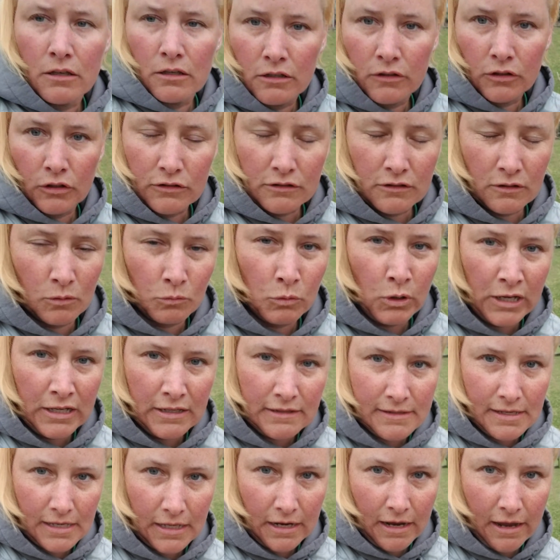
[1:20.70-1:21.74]
those are the
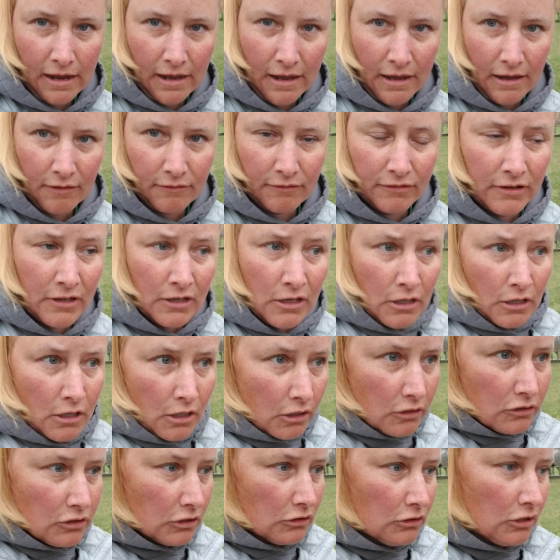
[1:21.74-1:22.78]
ones that have
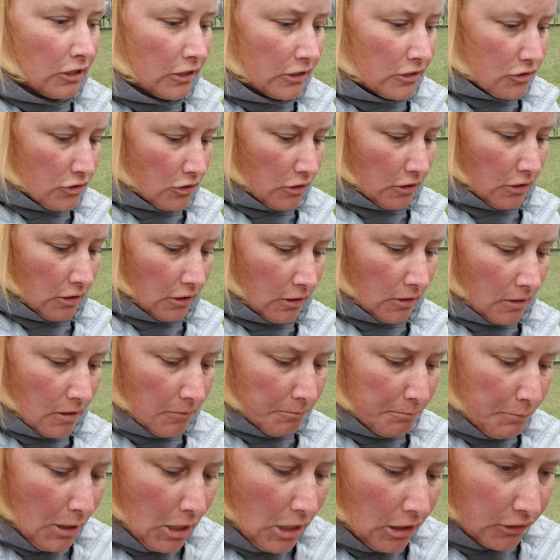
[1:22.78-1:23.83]
the larger
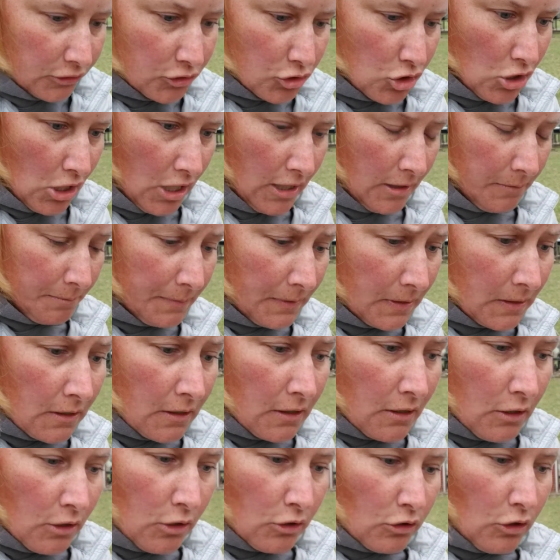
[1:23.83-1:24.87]
ball shape.
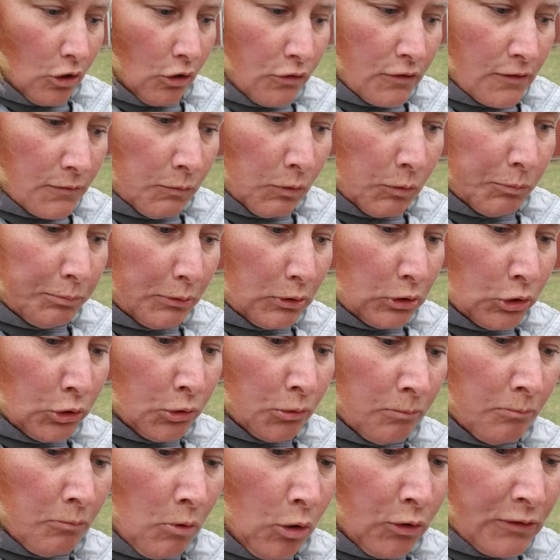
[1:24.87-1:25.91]
Those will
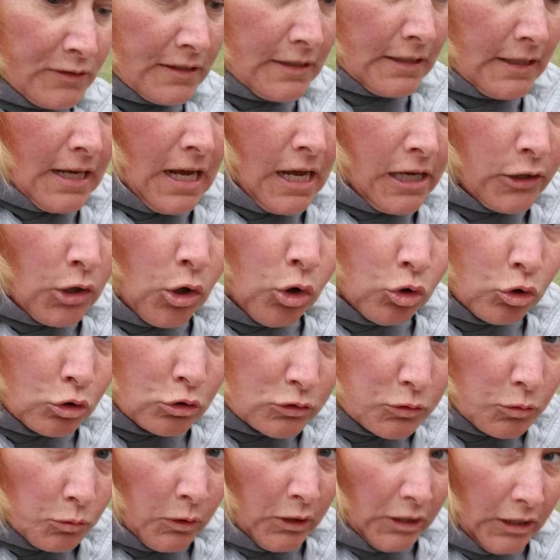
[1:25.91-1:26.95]
bloom mostly on
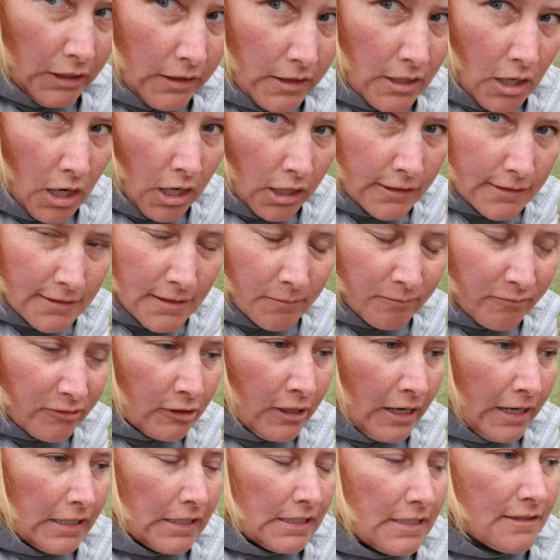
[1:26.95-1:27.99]
old wood. There are some
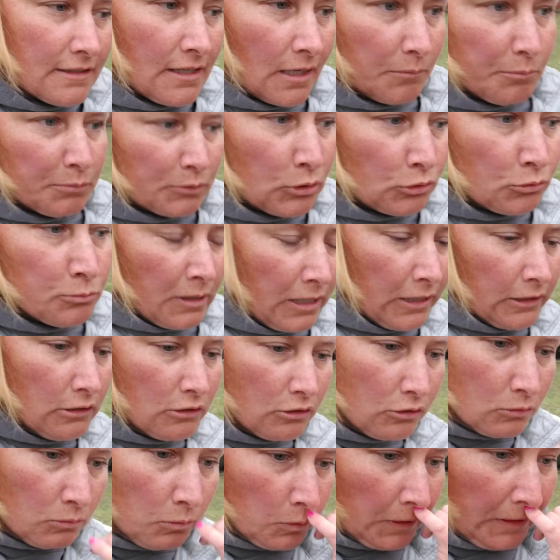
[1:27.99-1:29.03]
varieties that bloom on
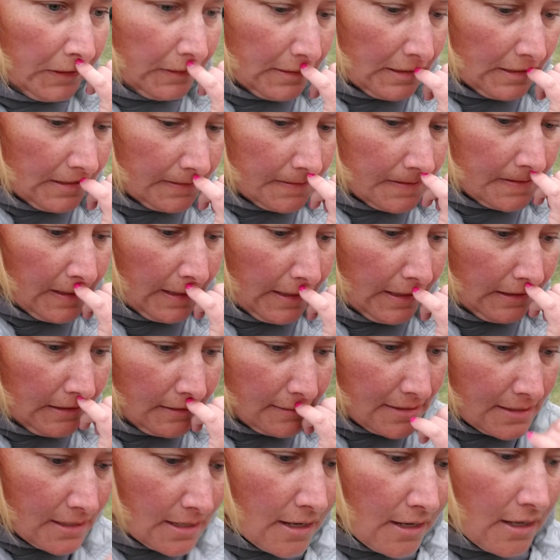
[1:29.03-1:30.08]
new wood these days.